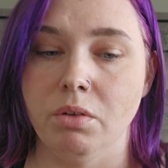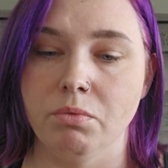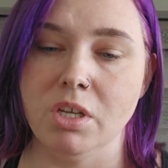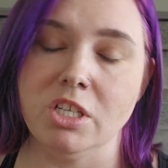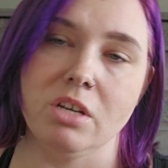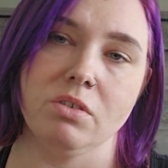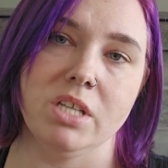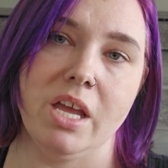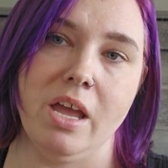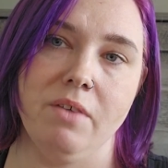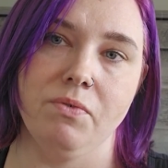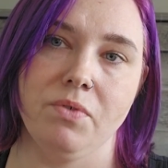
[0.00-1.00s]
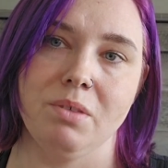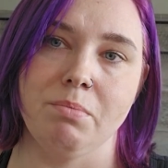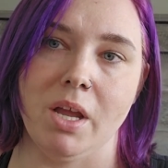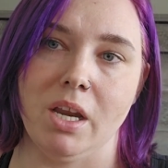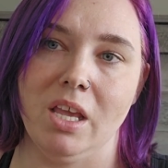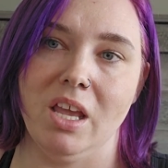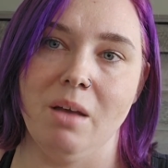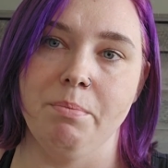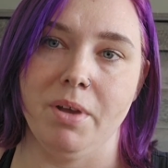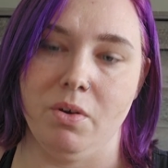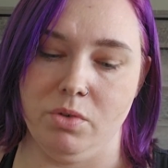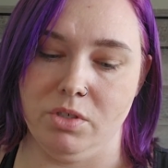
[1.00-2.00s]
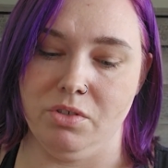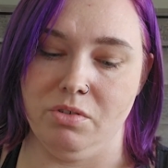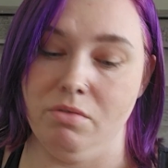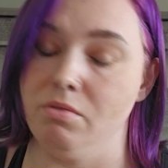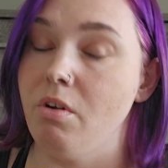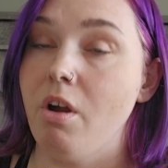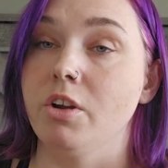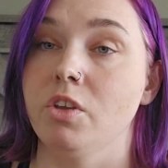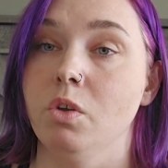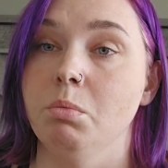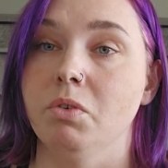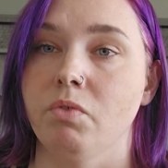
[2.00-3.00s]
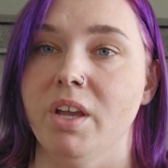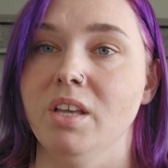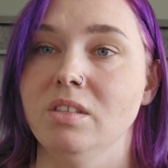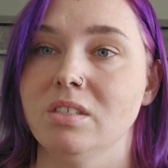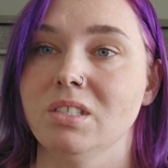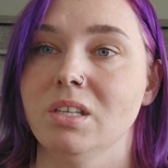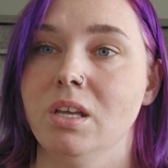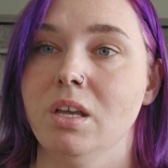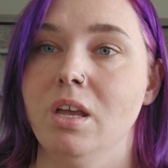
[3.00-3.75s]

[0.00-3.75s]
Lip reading: can reach out to everybody about our human rights,